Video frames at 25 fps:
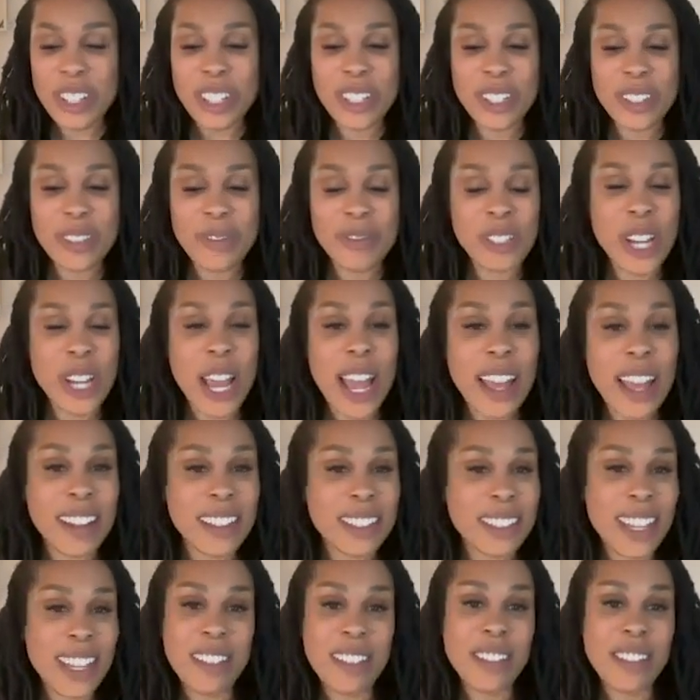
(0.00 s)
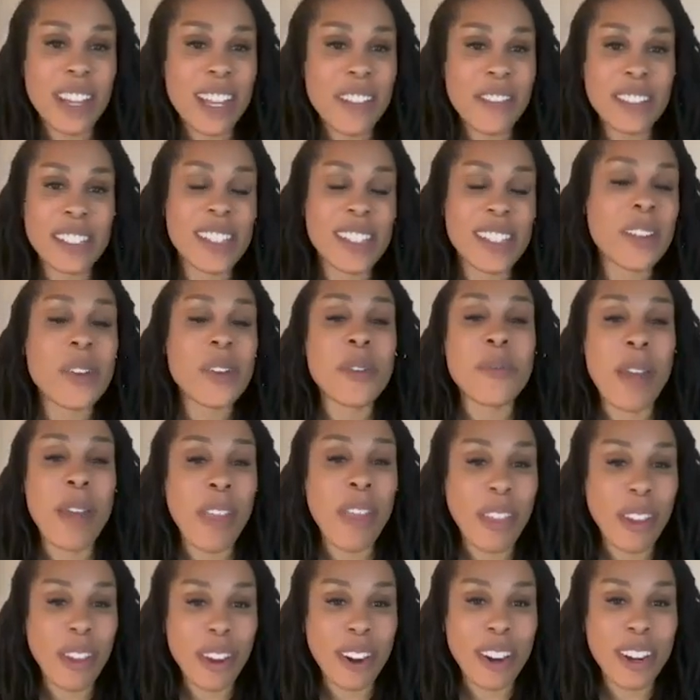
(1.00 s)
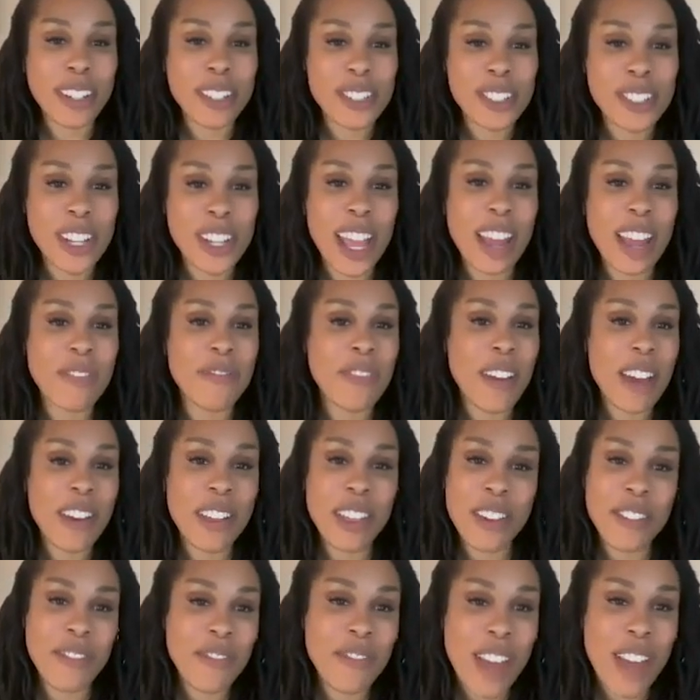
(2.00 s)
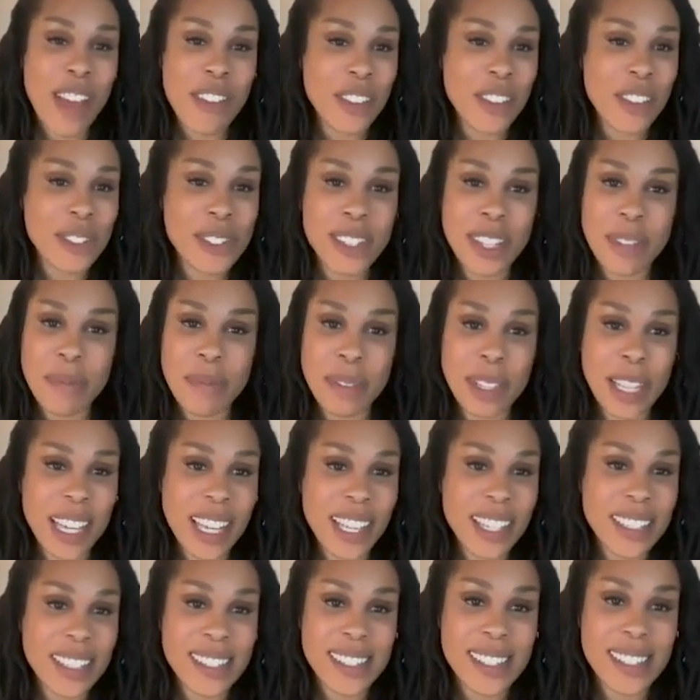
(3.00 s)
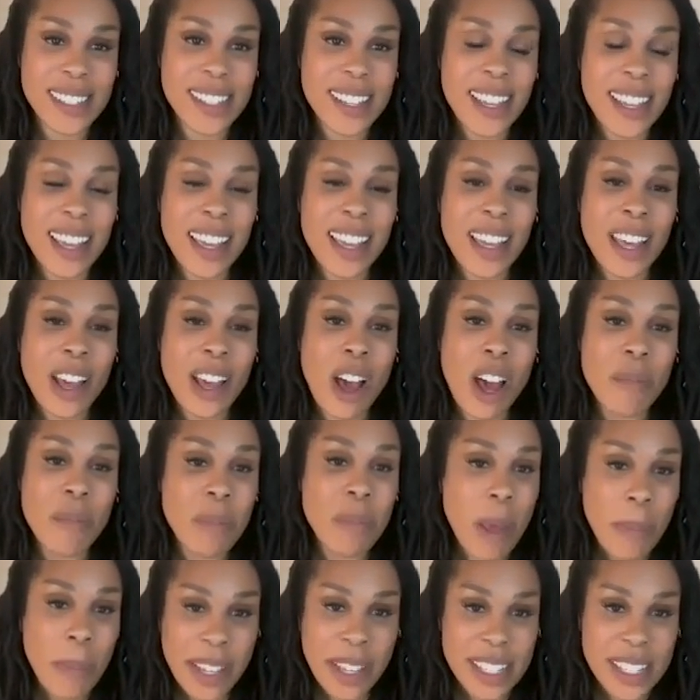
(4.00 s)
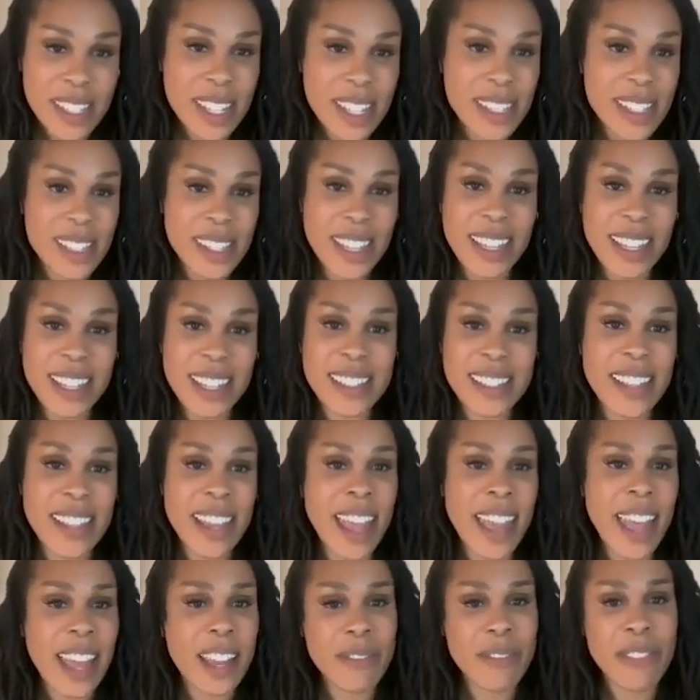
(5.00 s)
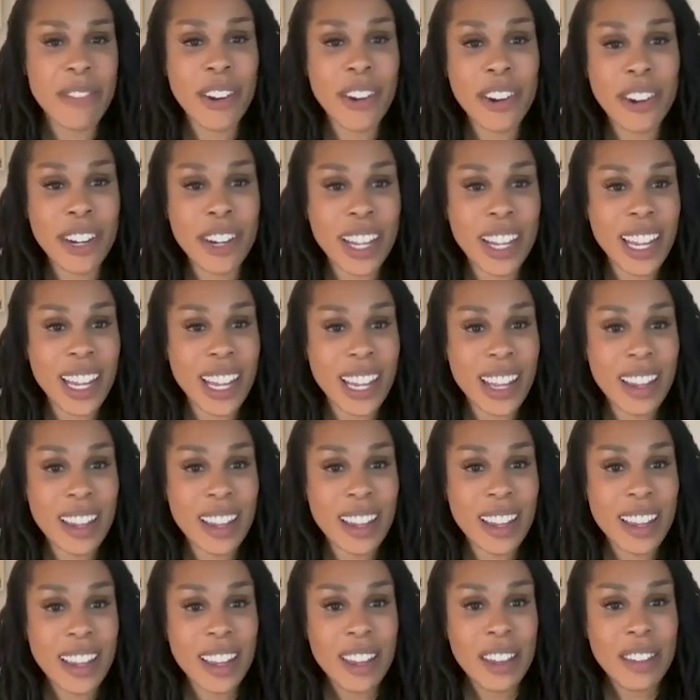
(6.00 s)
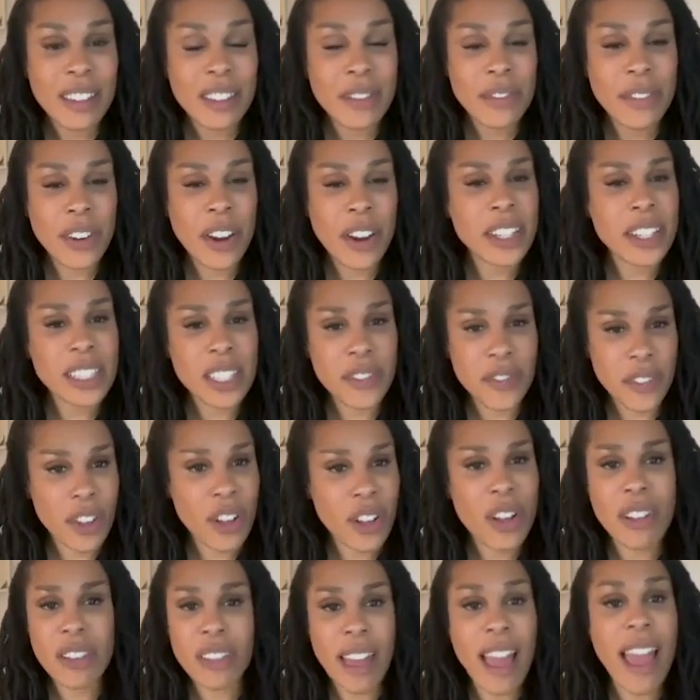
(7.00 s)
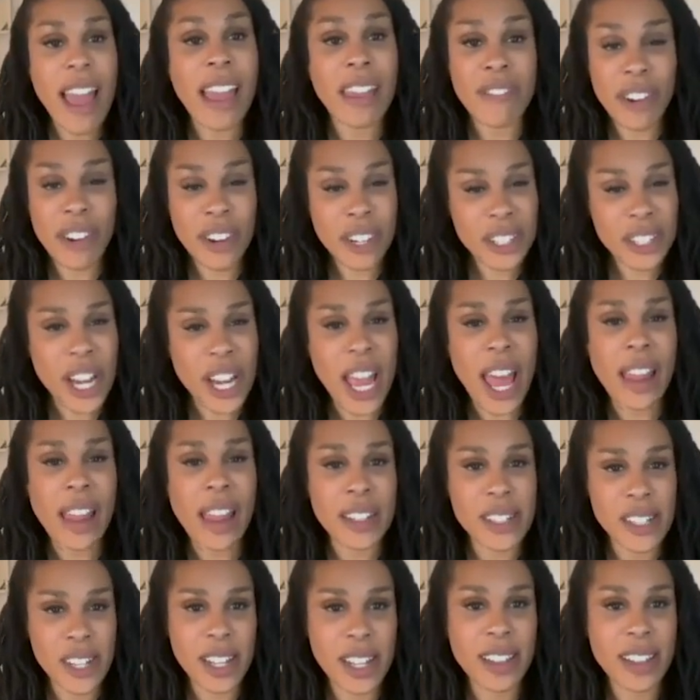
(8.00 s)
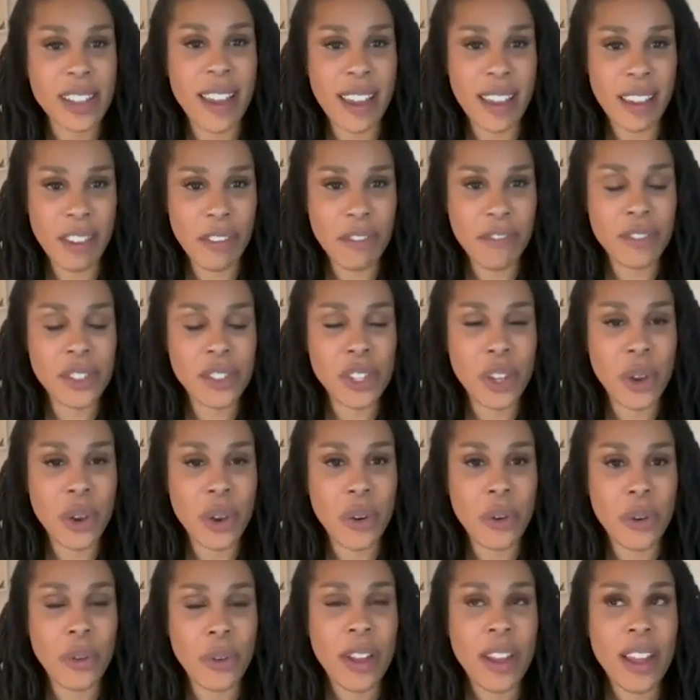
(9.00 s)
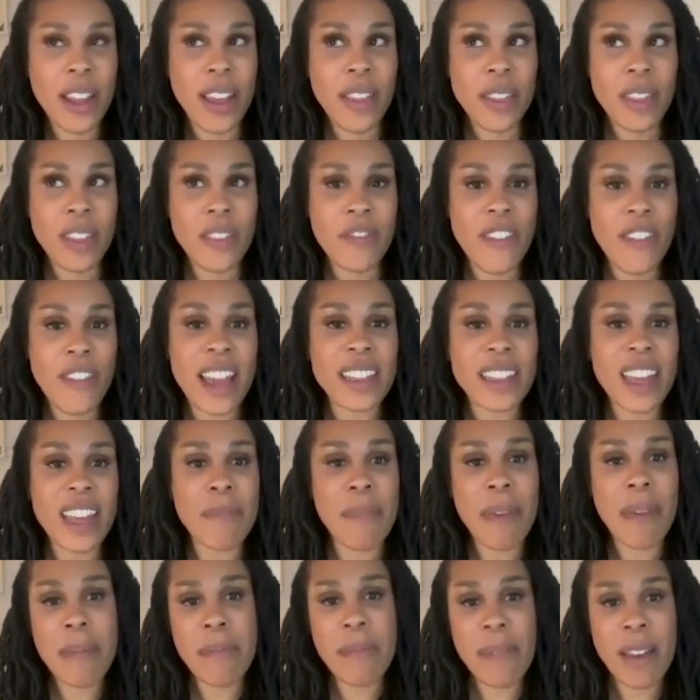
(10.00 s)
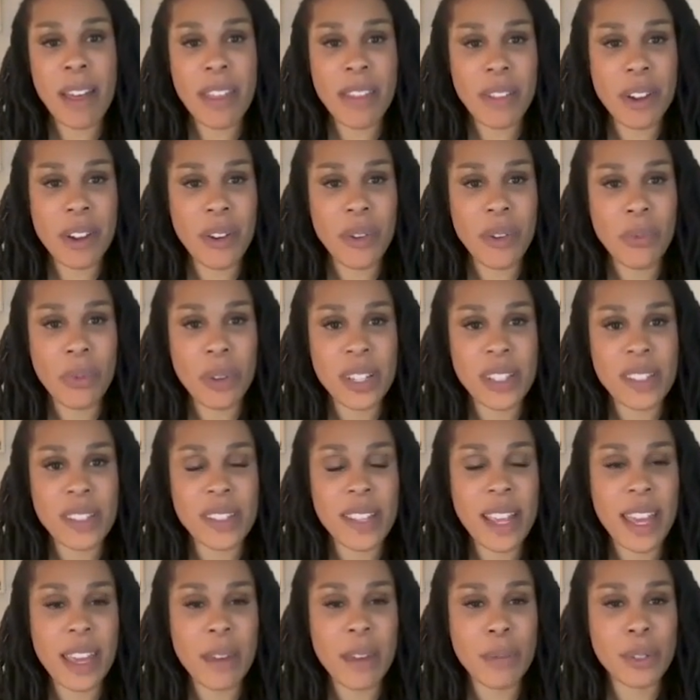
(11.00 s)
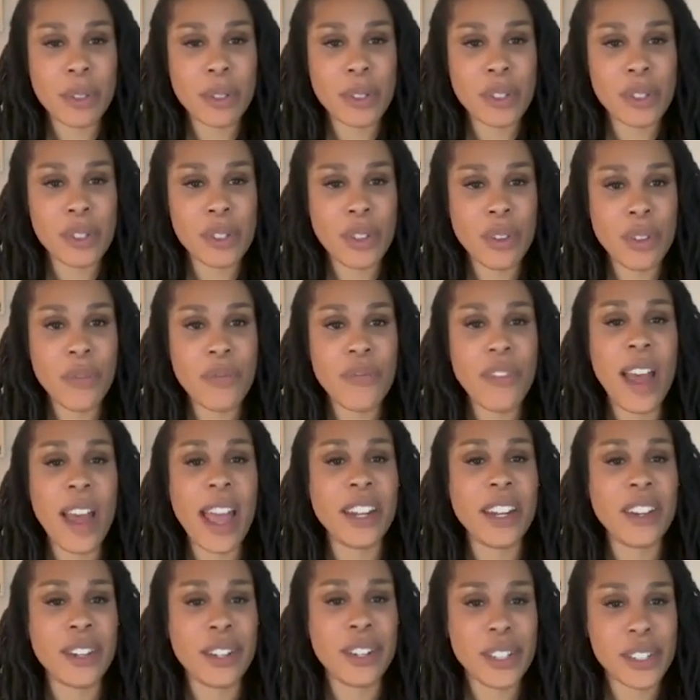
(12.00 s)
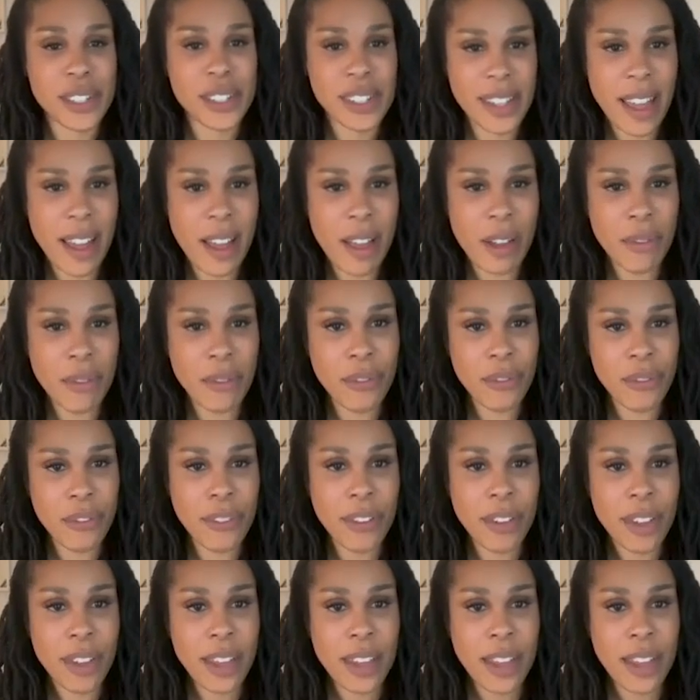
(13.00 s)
the child of a single mother. She had five other siblings on public assistance. They had a very, very difficult life, very challenging life. So the fact that my mother was able to find herself